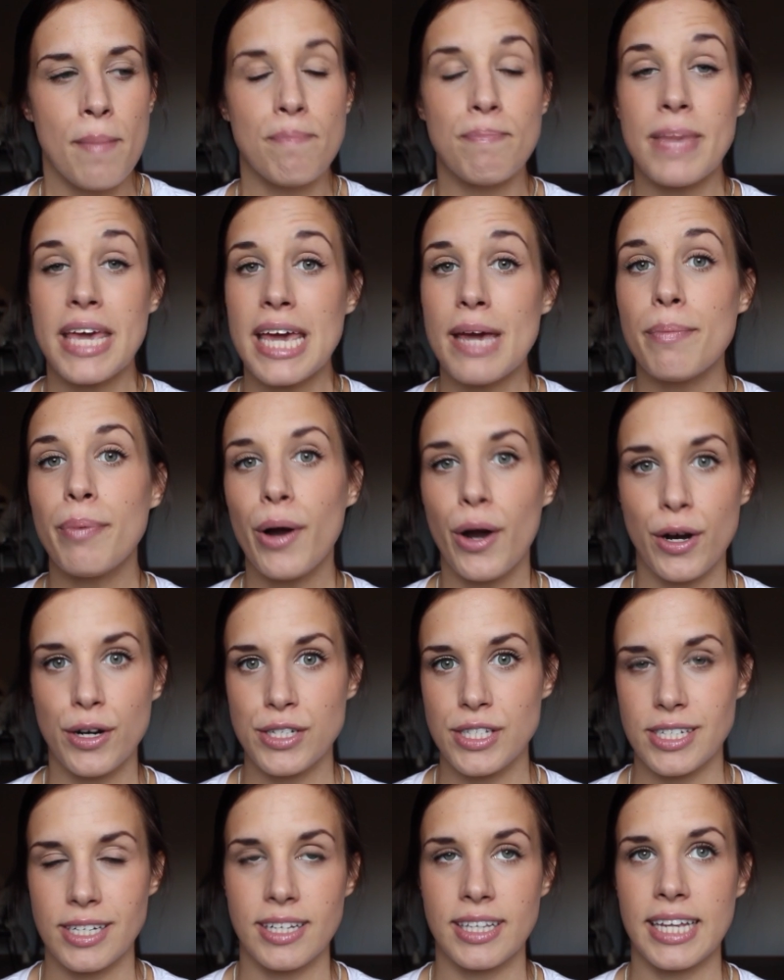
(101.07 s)
Me
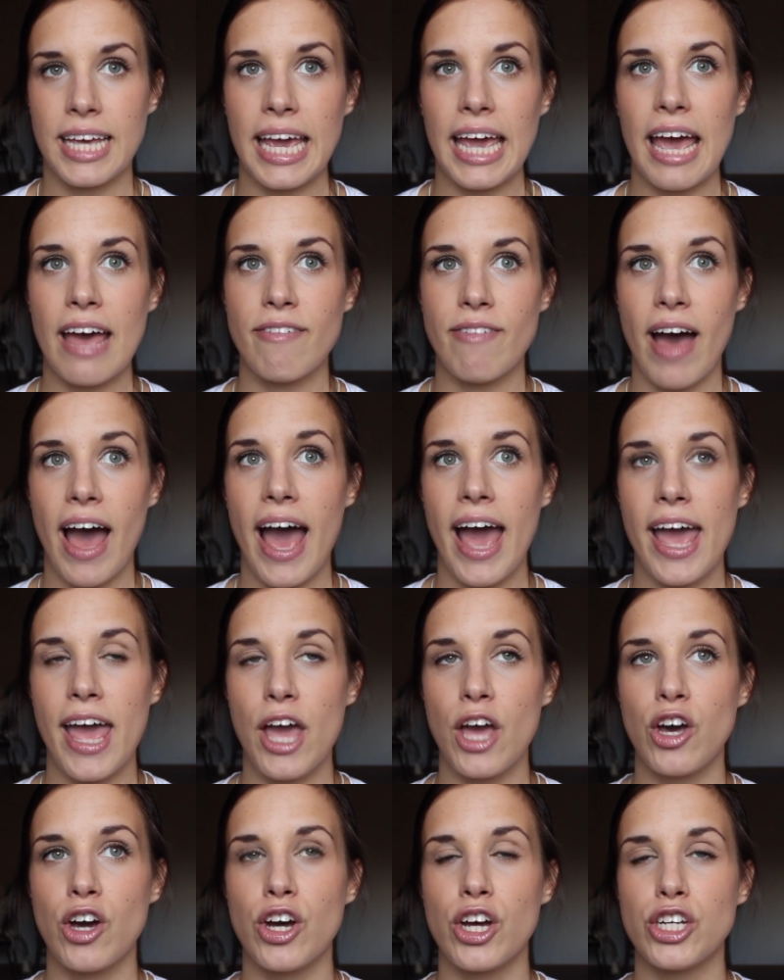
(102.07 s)
personally if
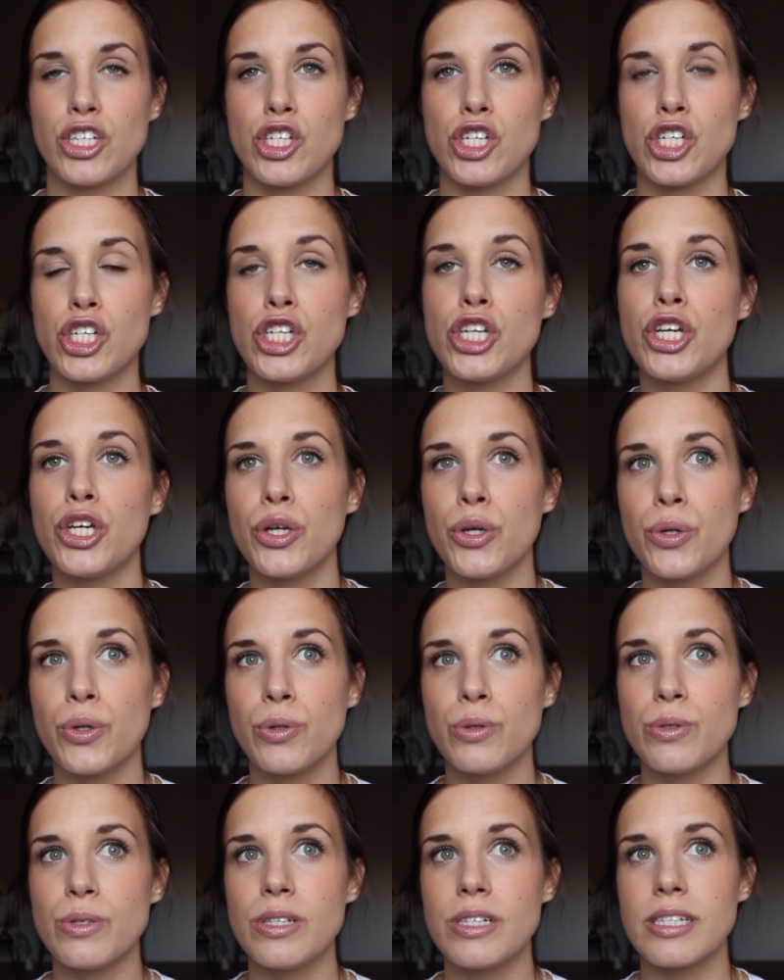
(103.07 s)
I could
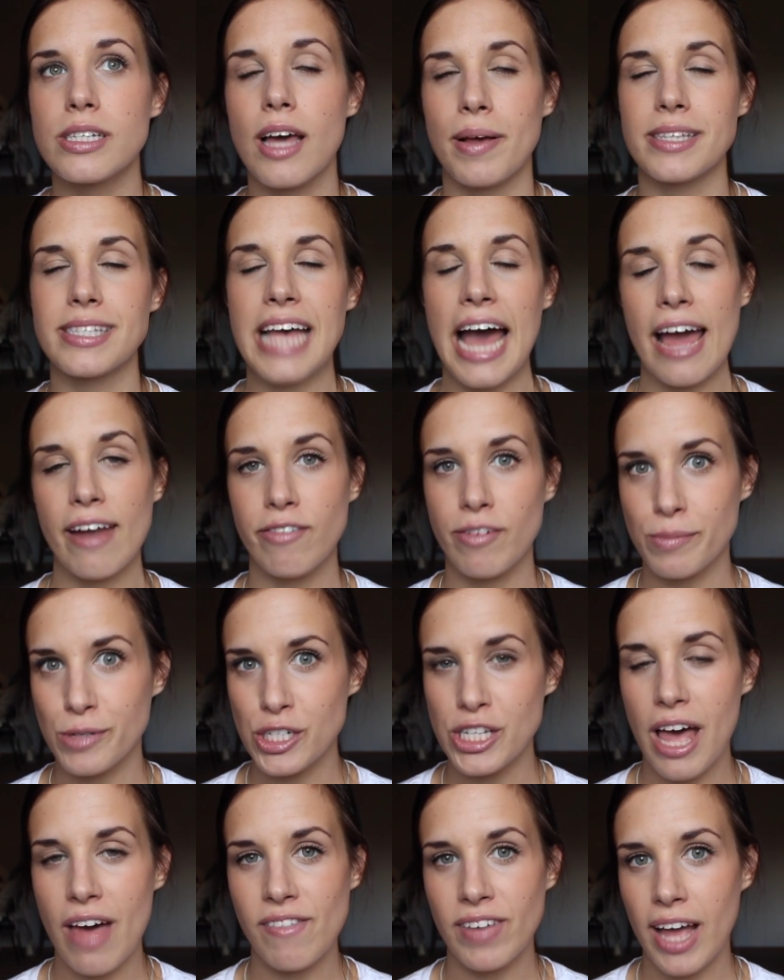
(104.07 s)
choose aside from
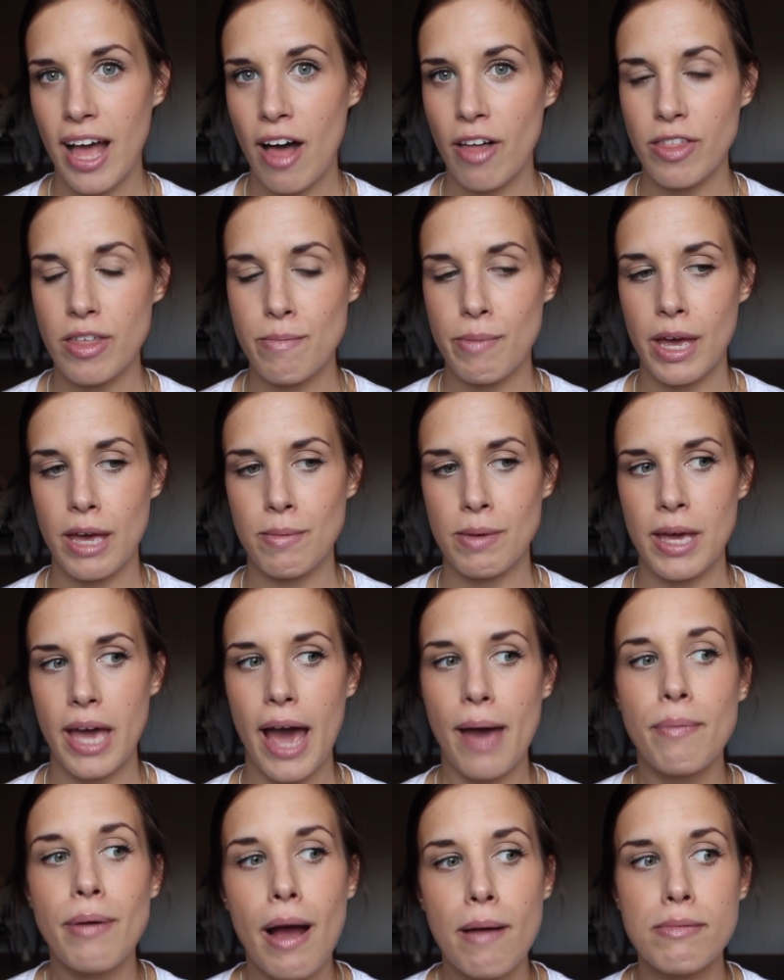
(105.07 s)
just having a healthy
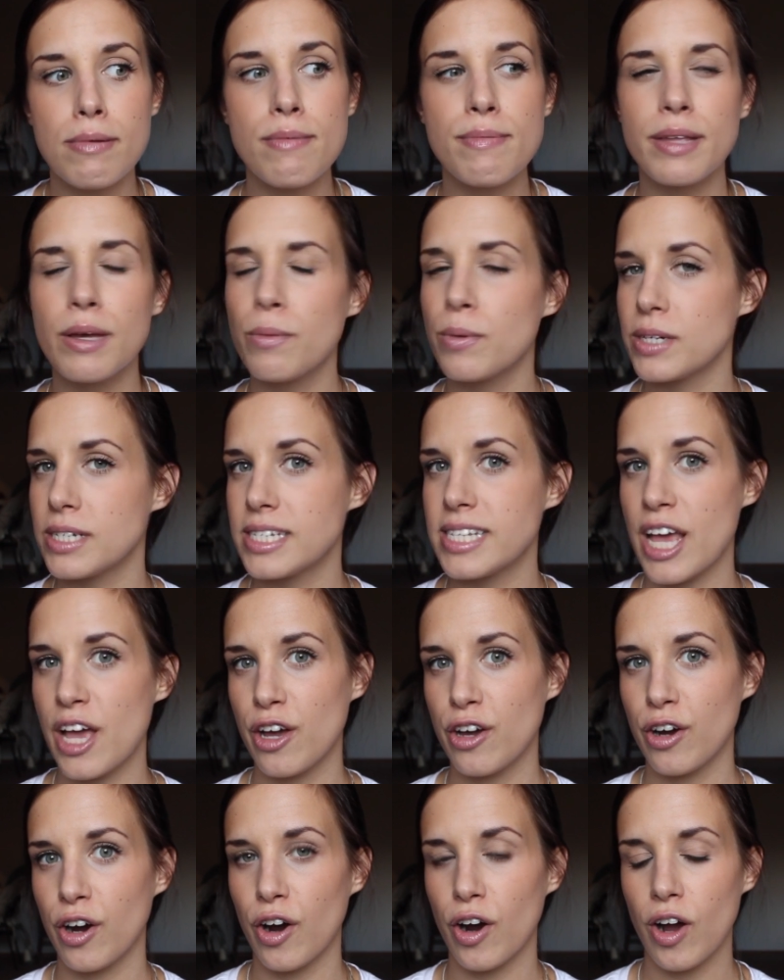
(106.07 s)
baby I probably would
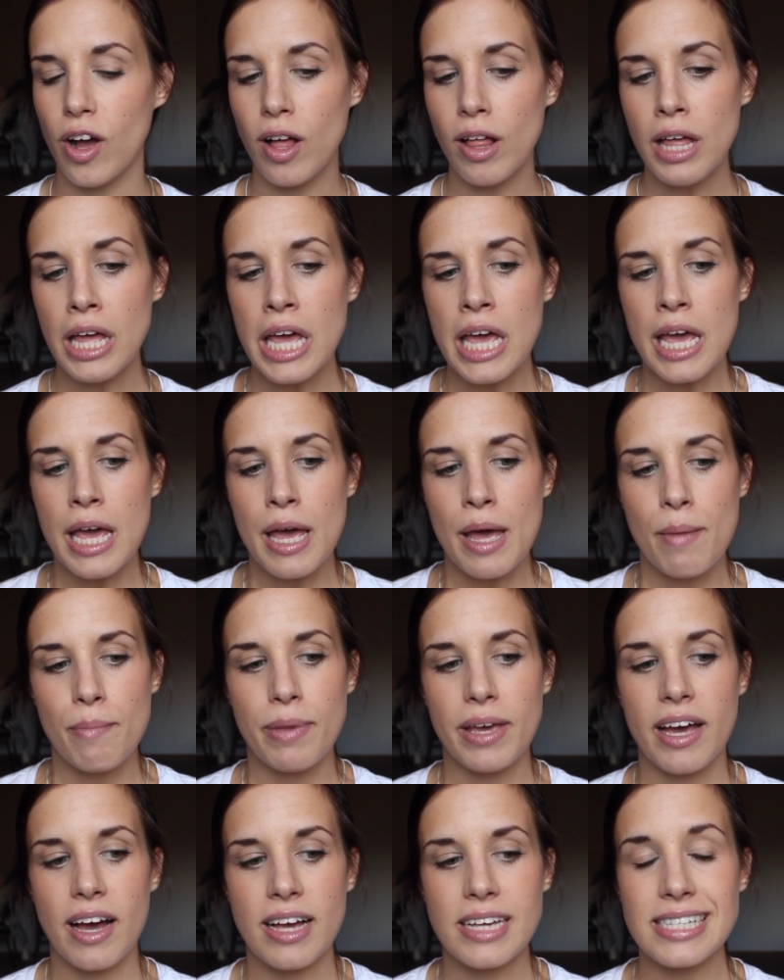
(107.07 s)
say girl
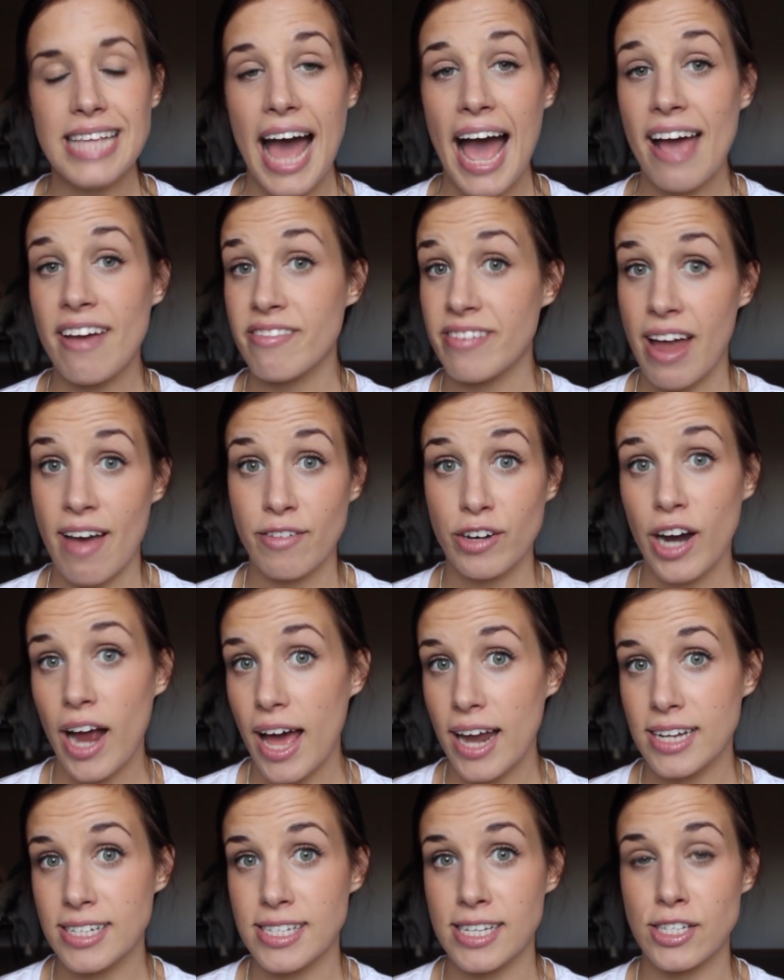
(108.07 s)
because I've never
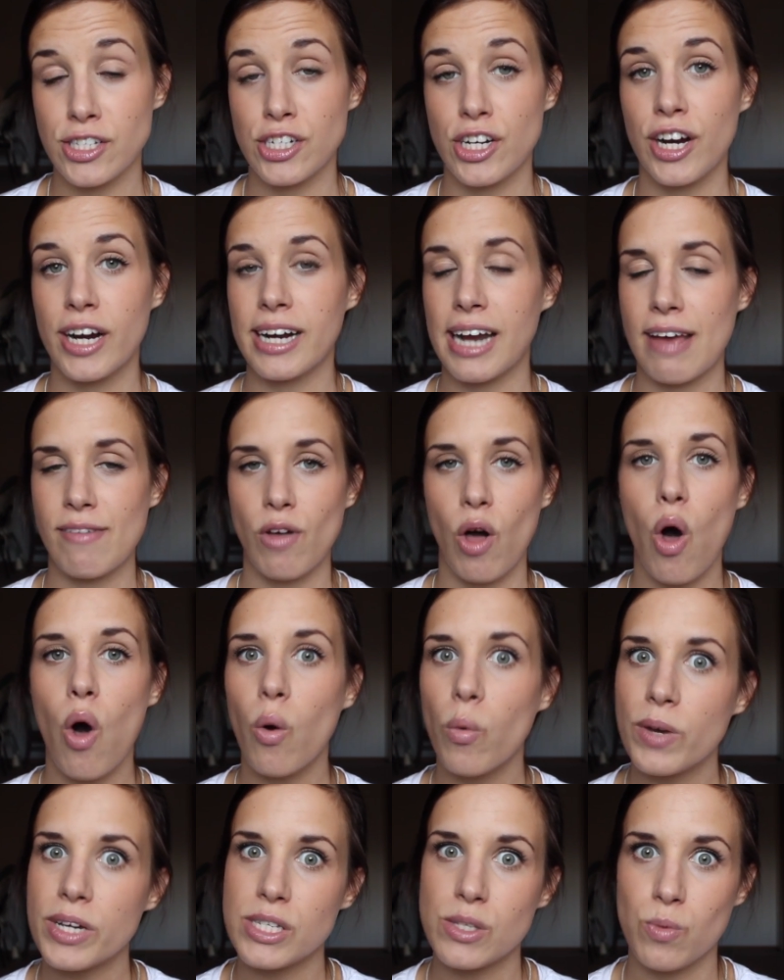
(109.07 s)
had a sister and I've
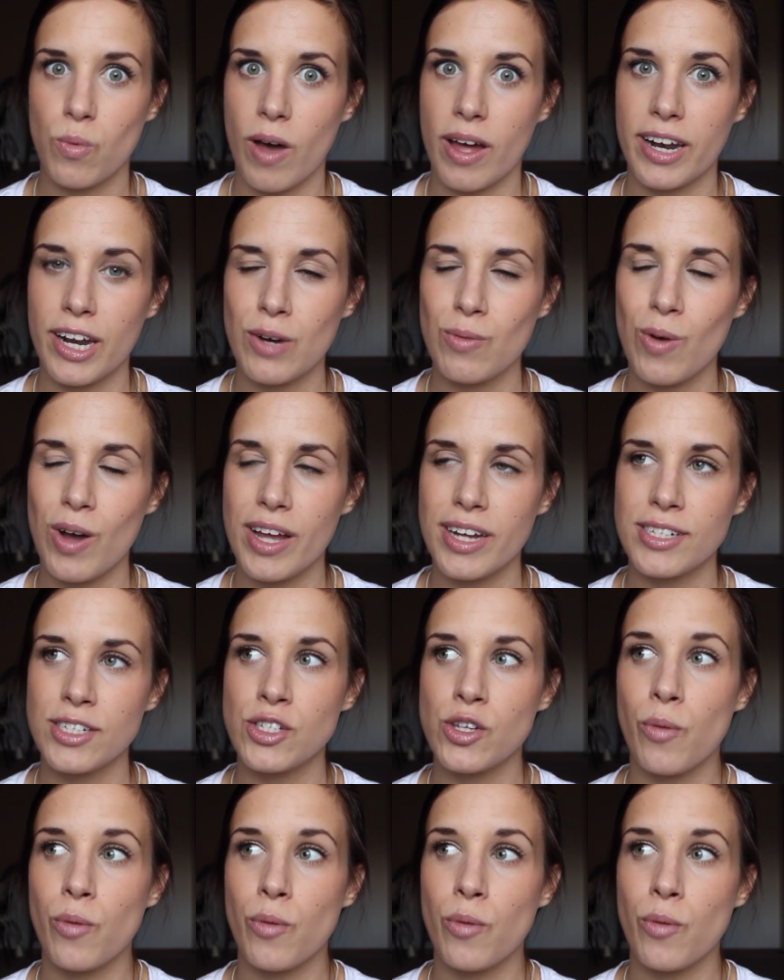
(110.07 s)
always wanted one.